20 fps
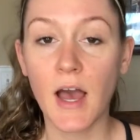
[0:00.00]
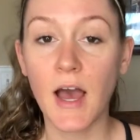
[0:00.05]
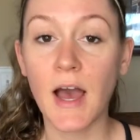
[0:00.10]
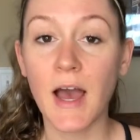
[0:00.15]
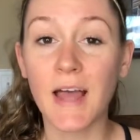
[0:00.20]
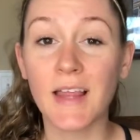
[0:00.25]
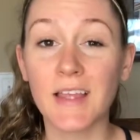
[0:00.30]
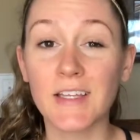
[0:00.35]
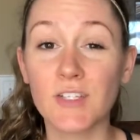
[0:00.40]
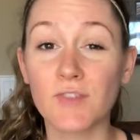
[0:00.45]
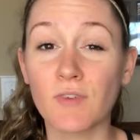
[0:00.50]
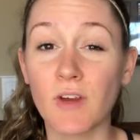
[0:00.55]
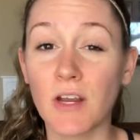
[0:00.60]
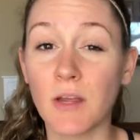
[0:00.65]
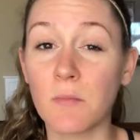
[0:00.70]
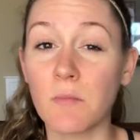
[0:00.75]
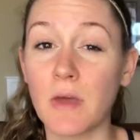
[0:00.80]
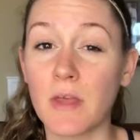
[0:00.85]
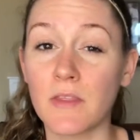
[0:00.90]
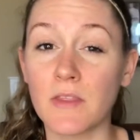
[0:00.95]
I like to
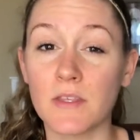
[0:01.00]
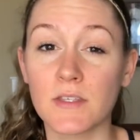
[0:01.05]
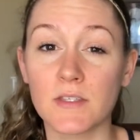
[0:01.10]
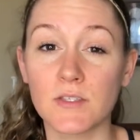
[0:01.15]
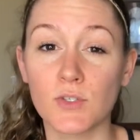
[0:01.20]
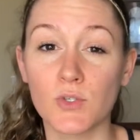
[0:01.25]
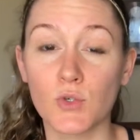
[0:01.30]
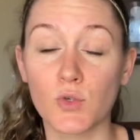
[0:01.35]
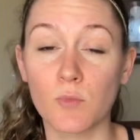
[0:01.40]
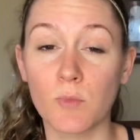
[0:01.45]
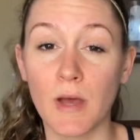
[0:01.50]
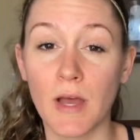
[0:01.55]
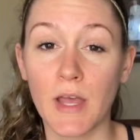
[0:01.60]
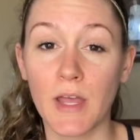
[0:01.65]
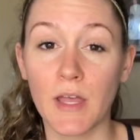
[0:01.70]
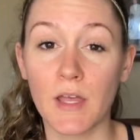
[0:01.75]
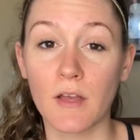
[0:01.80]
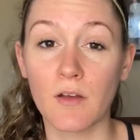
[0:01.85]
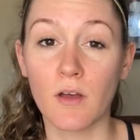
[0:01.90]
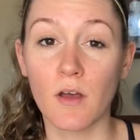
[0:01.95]
recommend this to
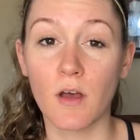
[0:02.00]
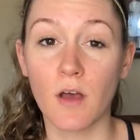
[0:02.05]
my